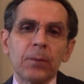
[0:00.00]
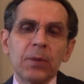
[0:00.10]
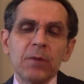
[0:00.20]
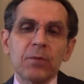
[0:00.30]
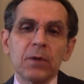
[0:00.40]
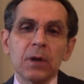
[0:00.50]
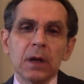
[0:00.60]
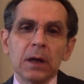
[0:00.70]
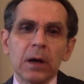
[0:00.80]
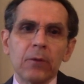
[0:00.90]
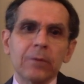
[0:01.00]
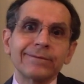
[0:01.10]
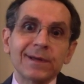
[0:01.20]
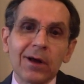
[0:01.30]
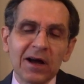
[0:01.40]
people,
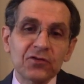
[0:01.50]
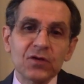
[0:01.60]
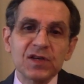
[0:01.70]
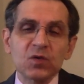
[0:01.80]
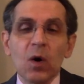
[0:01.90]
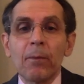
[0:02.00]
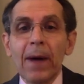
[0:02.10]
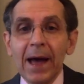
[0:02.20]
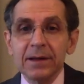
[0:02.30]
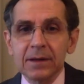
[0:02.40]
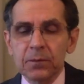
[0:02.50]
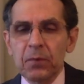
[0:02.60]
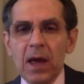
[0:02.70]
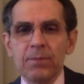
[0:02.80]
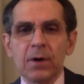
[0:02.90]
countries to abandon
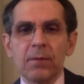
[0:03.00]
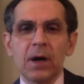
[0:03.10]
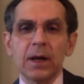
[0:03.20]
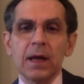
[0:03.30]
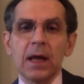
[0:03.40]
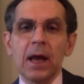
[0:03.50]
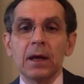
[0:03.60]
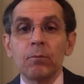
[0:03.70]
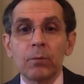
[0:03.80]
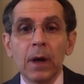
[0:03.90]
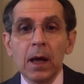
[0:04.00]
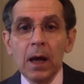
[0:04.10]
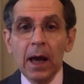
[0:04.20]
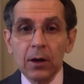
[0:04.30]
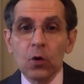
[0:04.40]
paper money and,
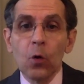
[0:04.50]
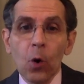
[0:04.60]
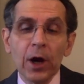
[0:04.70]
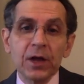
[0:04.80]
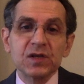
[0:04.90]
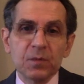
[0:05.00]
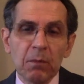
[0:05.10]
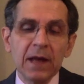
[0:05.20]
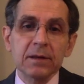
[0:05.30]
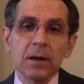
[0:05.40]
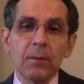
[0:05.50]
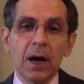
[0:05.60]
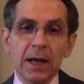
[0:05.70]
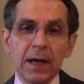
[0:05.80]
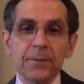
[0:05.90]
and coins, metal
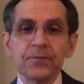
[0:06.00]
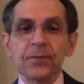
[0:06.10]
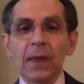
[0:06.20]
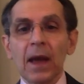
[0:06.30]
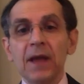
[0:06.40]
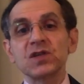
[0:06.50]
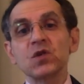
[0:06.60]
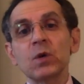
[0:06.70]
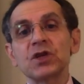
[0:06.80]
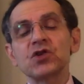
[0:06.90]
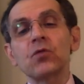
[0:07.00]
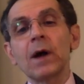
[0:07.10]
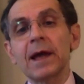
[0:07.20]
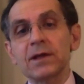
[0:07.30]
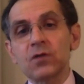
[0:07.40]
money, and switch to
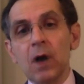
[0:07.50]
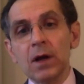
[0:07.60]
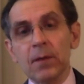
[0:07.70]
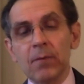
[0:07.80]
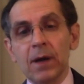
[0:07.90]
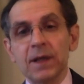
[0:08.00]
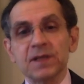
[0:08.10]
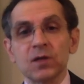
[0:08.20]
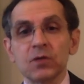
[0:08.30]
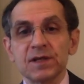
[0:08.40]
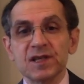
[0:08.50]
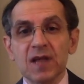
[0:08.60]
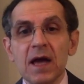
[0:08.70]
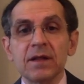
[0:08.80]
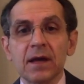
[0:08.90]
electronic money so the
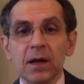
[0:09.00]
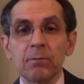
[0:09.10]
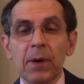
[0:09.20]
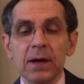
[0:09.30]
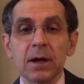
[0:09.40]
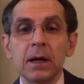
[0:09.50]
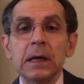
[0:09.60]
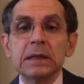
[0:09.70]
state can better